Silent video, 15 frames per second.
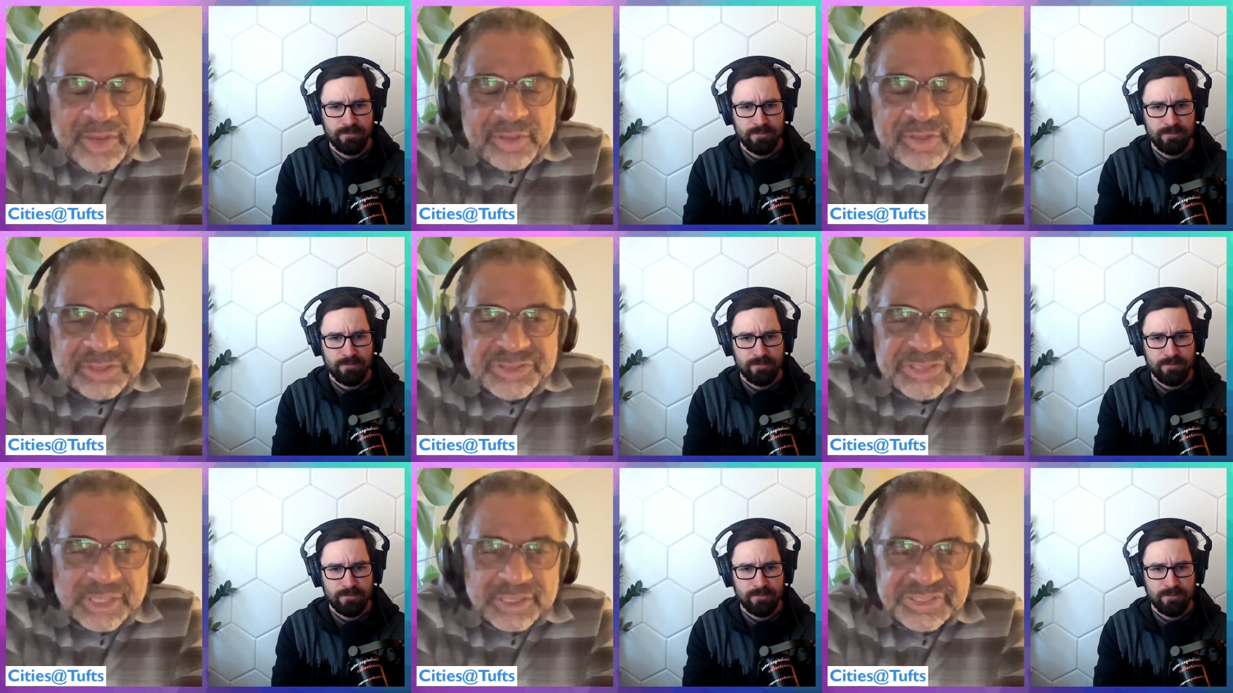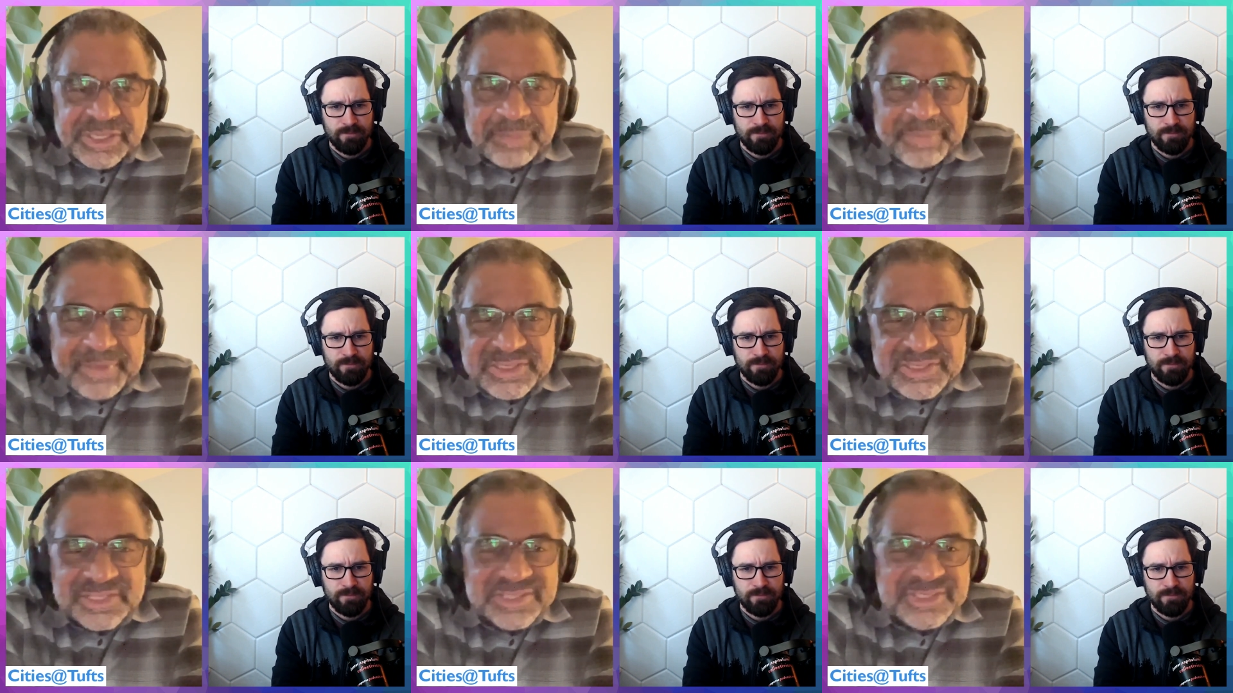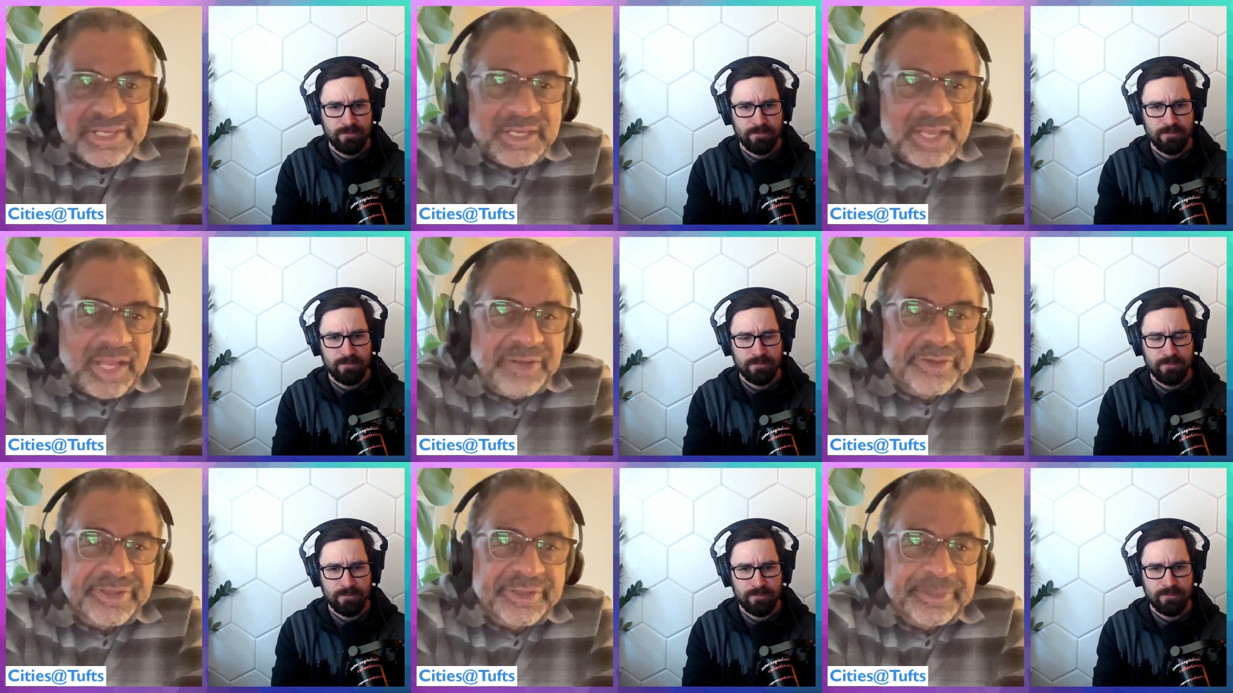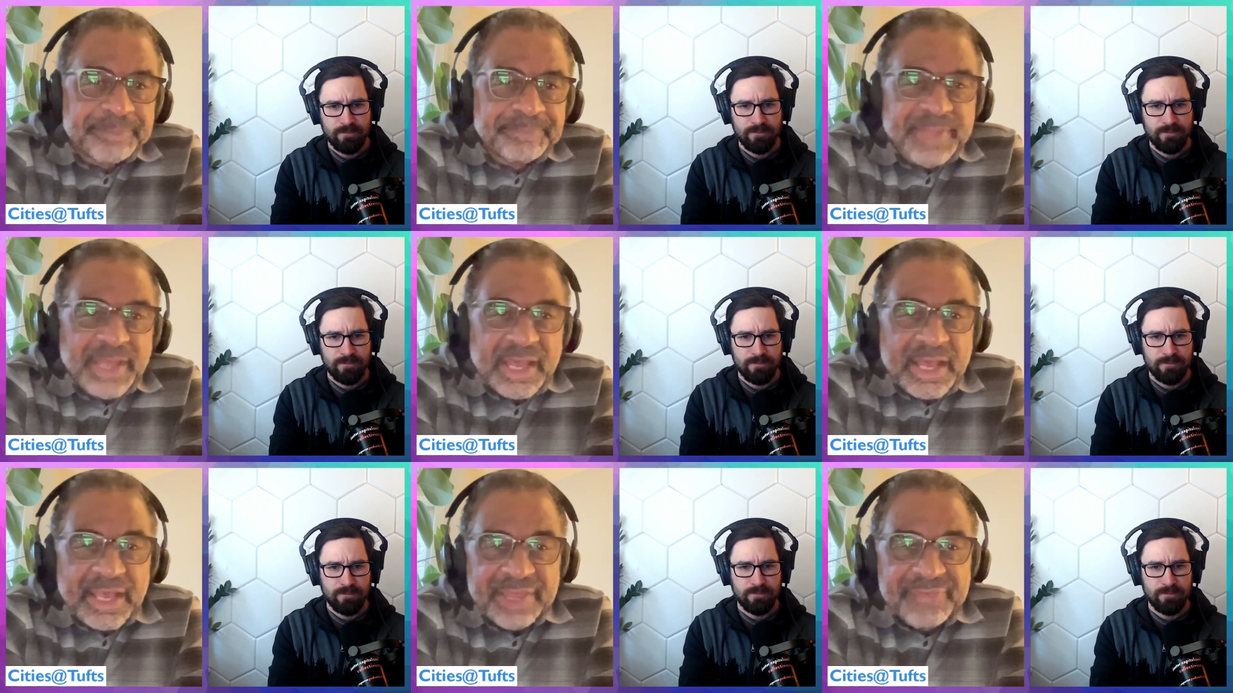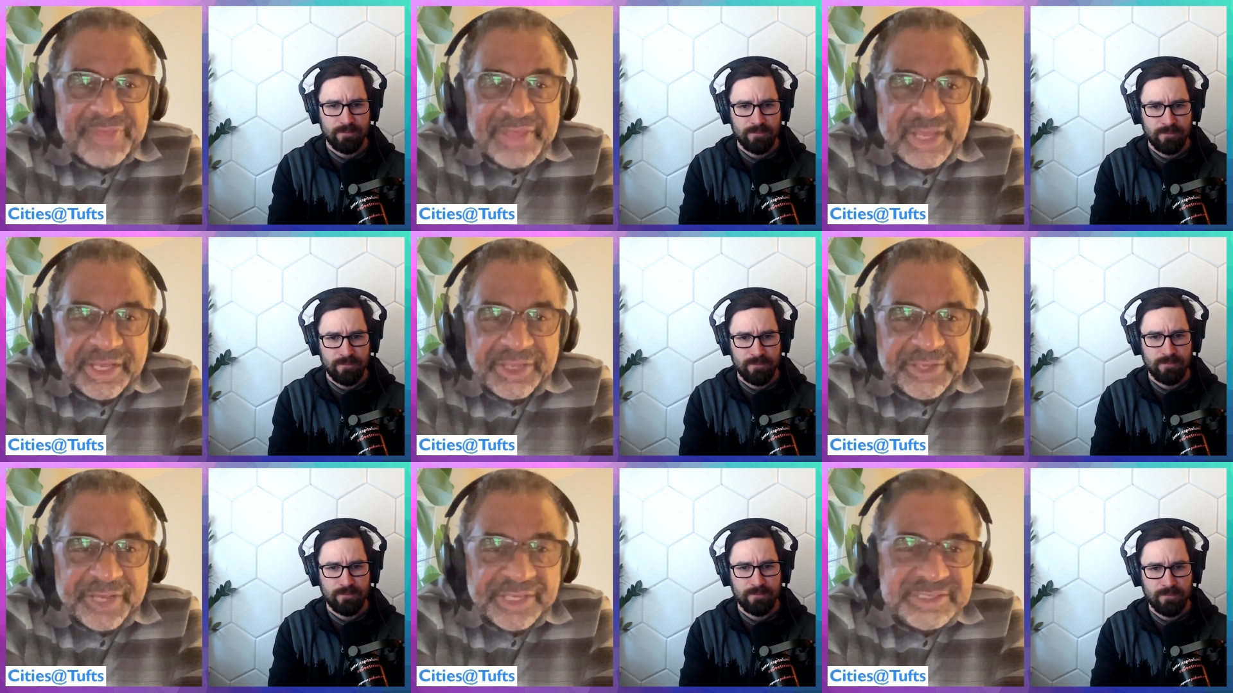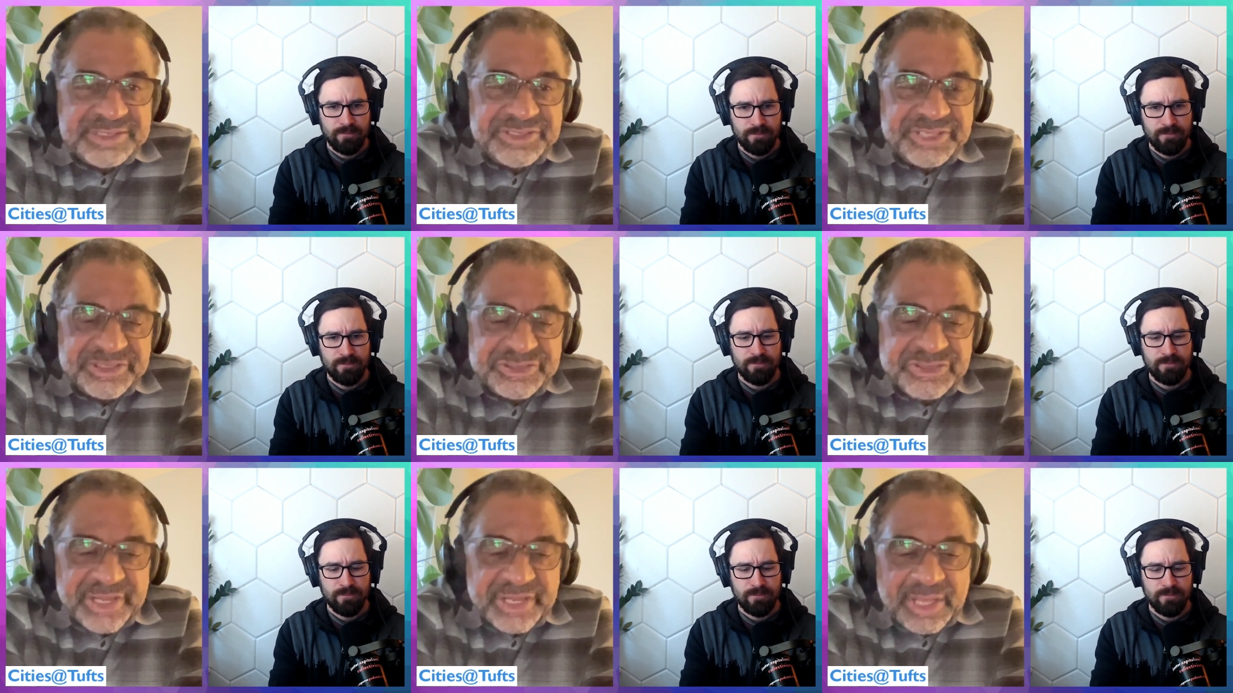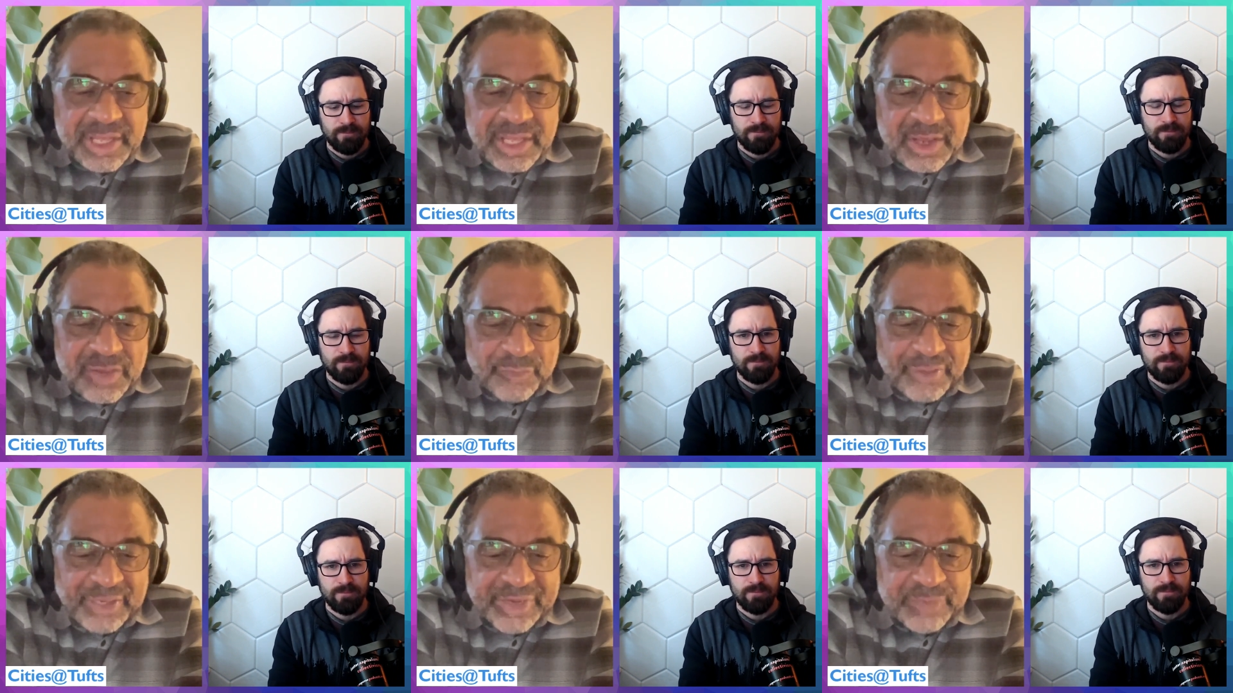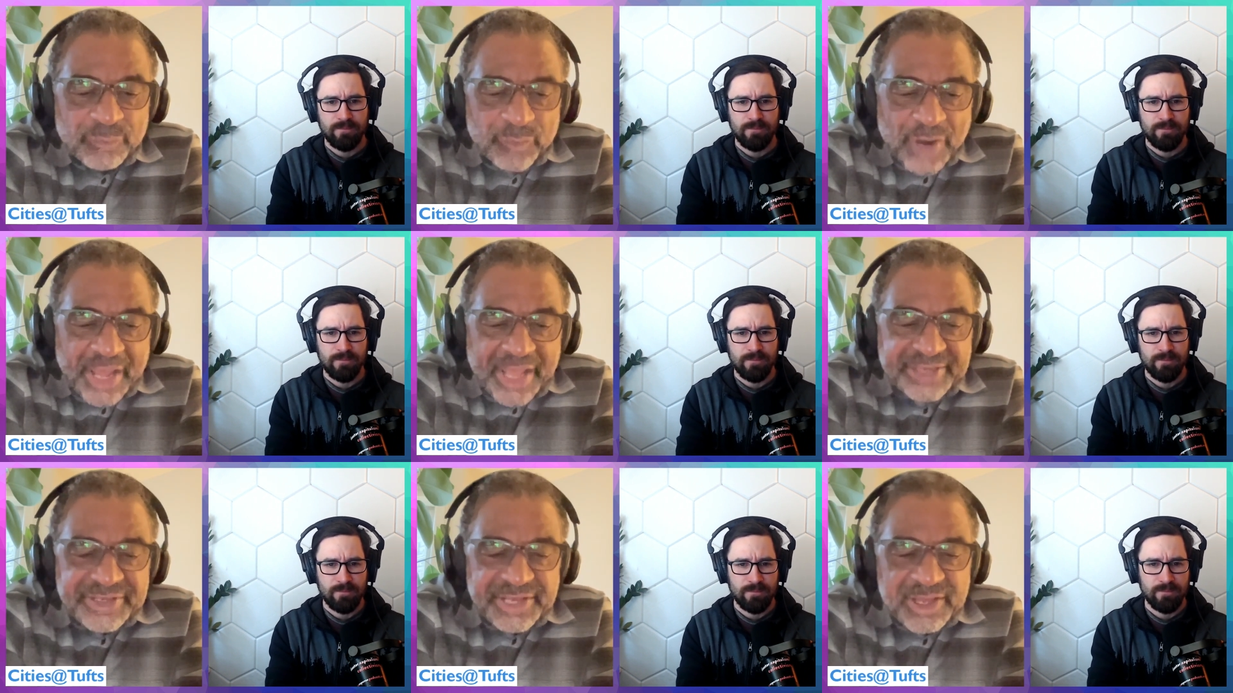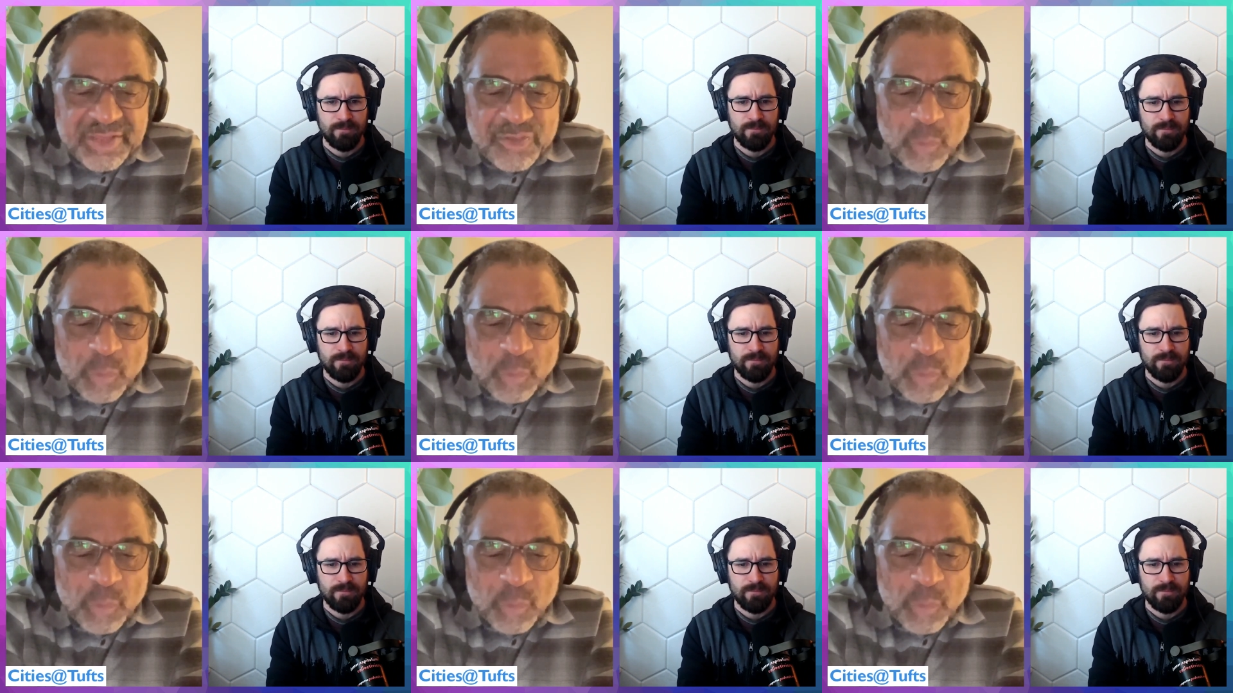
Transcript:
Speaker 1: own consulting business in London uh, in the early nineties really riding